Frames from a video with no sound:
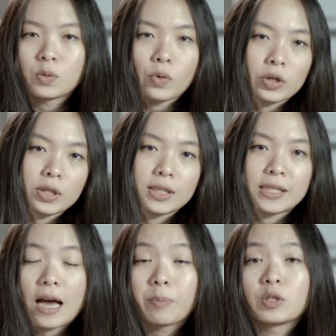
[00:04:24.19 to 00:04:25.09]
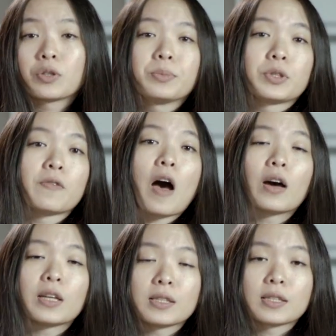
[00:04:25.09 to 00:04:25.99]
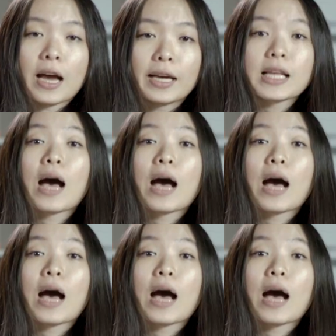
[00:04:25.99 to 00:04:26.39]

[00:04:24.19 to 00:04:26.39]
Twitter and Snap in terms of audience size.